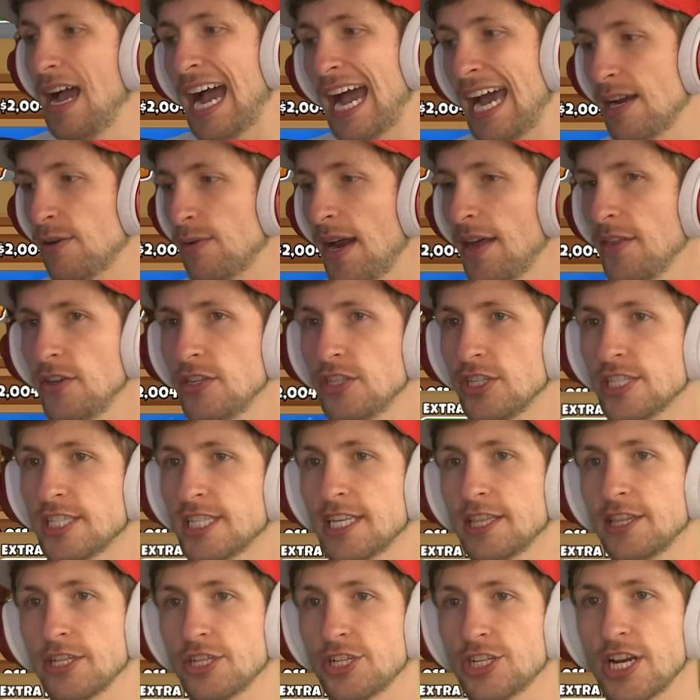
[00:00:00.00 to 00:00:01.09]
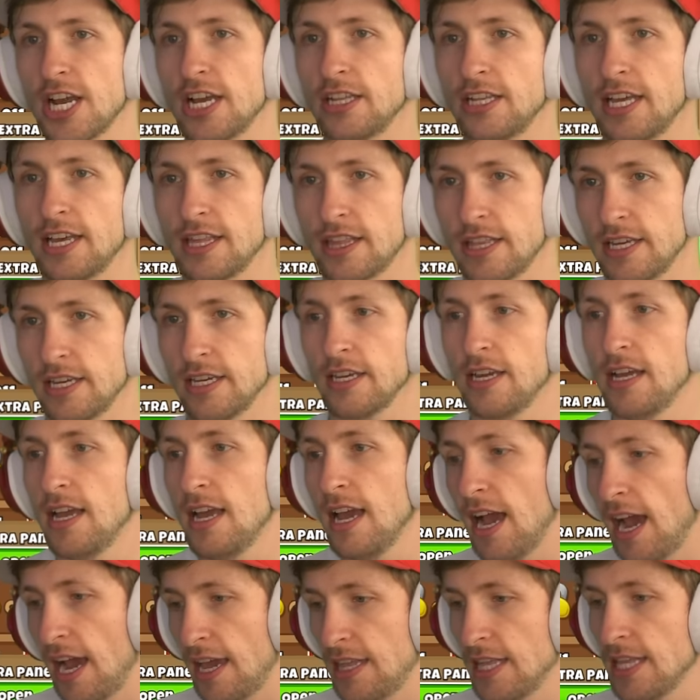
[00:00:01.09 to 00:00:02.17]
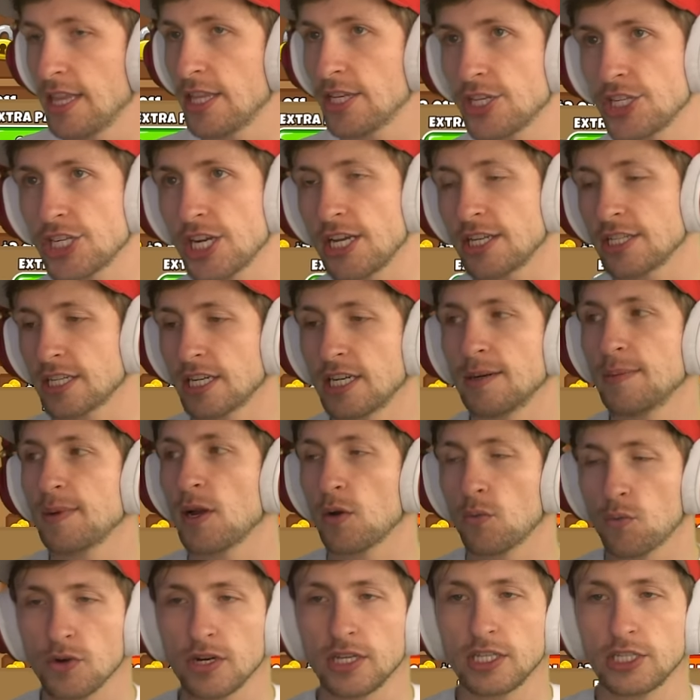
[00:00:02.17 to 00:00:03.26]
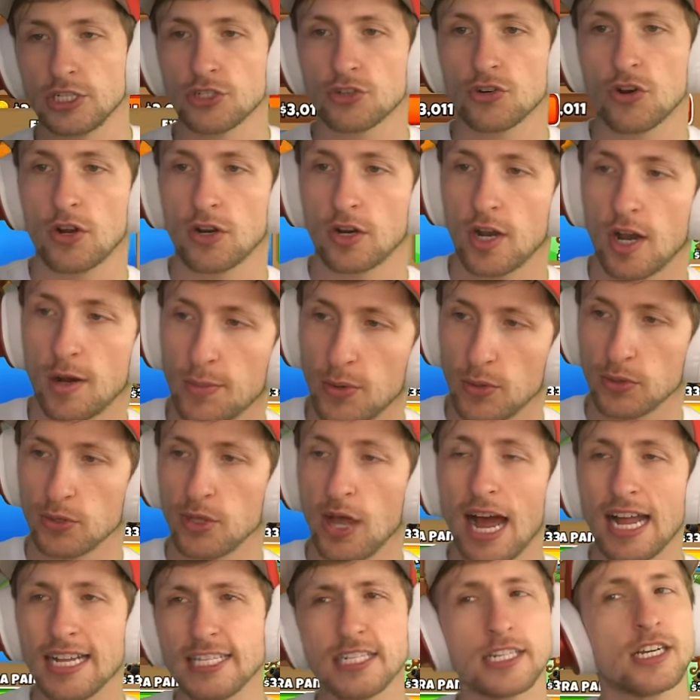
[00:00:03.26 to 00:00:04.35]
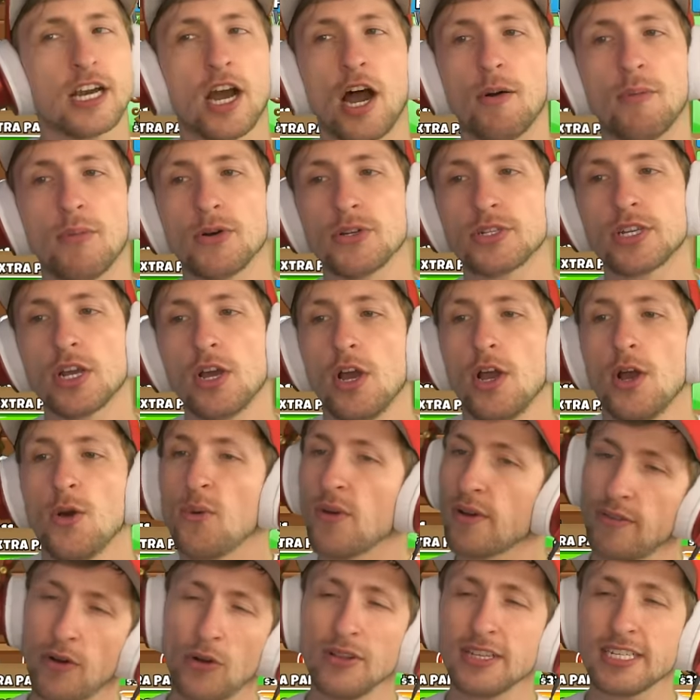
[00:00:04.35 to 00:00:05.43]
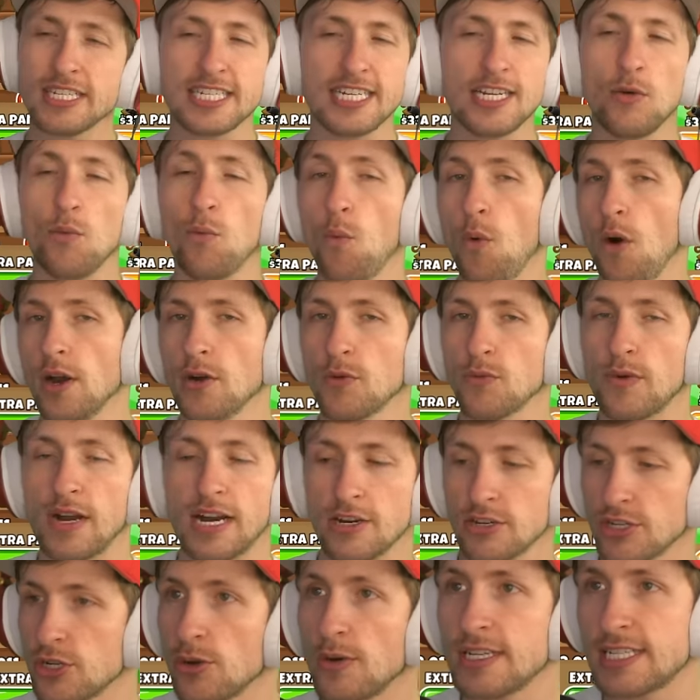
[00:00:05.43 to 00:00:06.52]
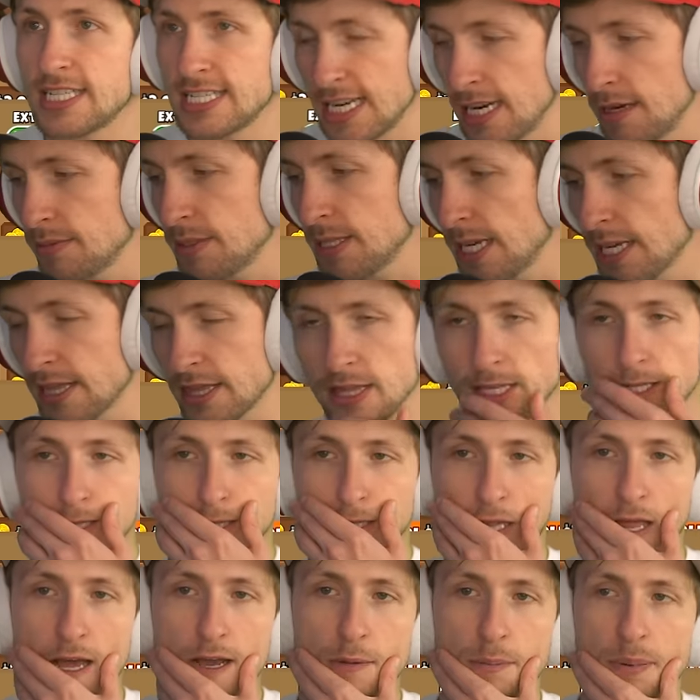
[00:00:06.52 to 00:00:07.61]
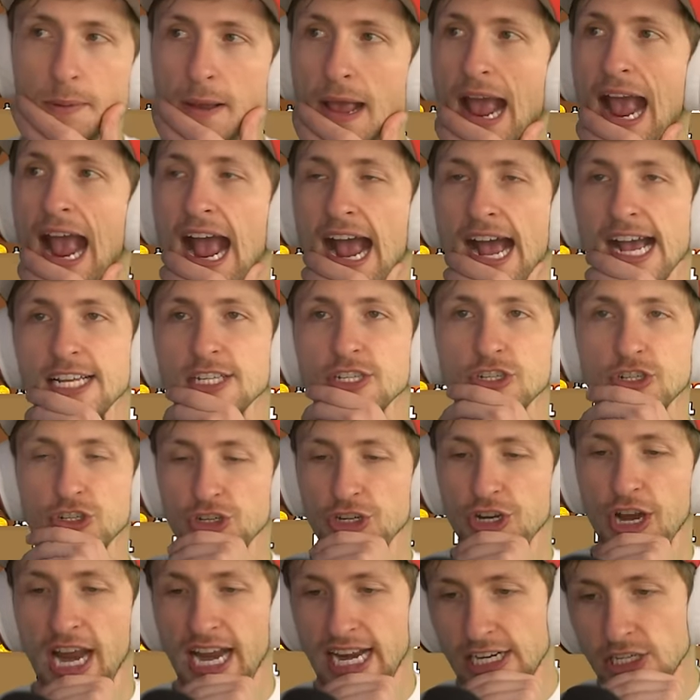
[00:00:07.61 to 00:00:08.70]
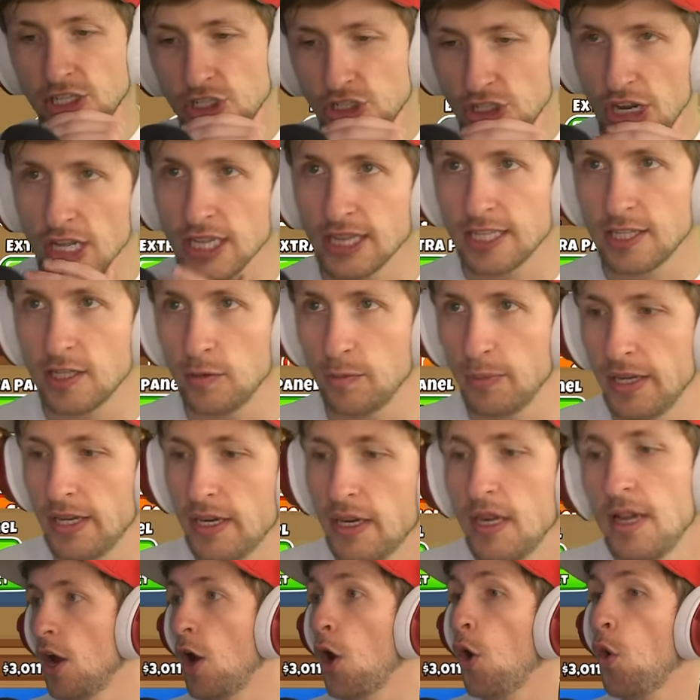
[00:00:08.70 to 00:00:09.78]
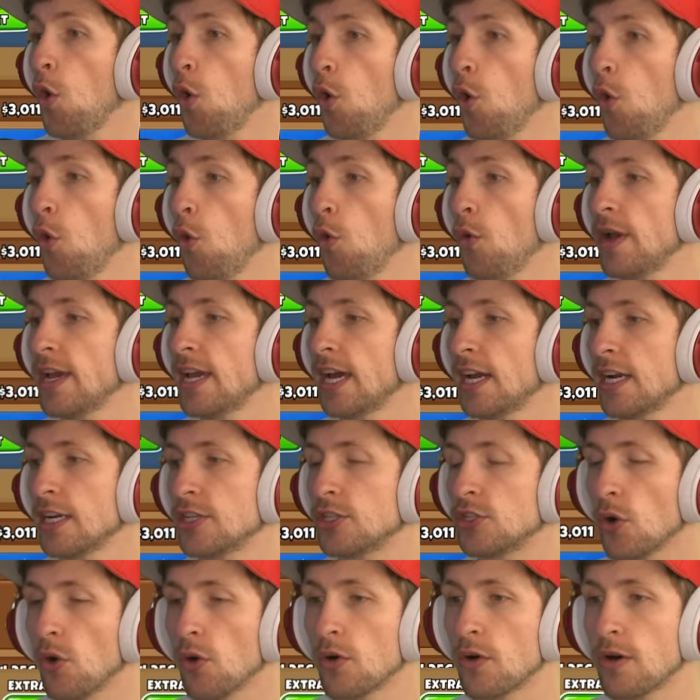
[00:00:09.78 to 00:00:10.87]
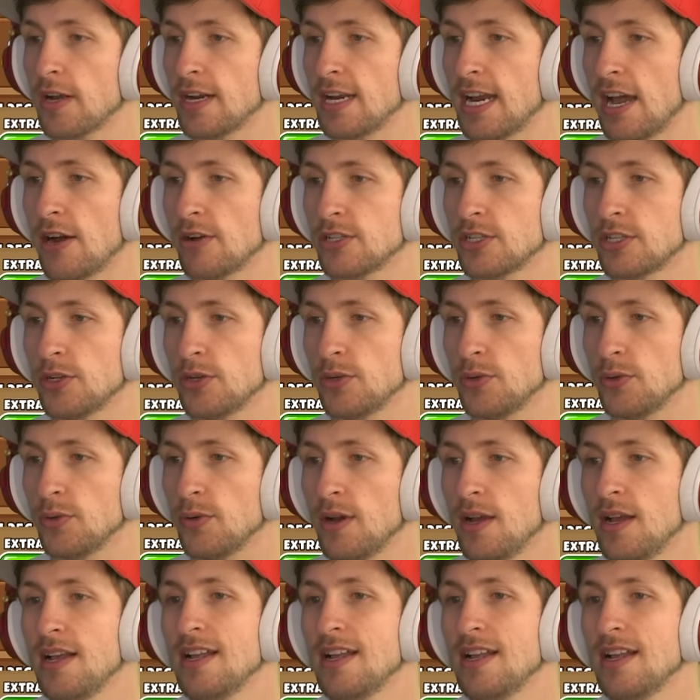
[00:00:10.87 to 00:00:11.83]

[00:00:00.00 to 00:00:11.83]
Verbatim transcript: I'd rather just get the shell, I think. I think the shell's going to be a really strong combo. Lots of combos. We've only seen one rare, so it seems like the luck has changed a little bit. Ooh, we got Adora now, too.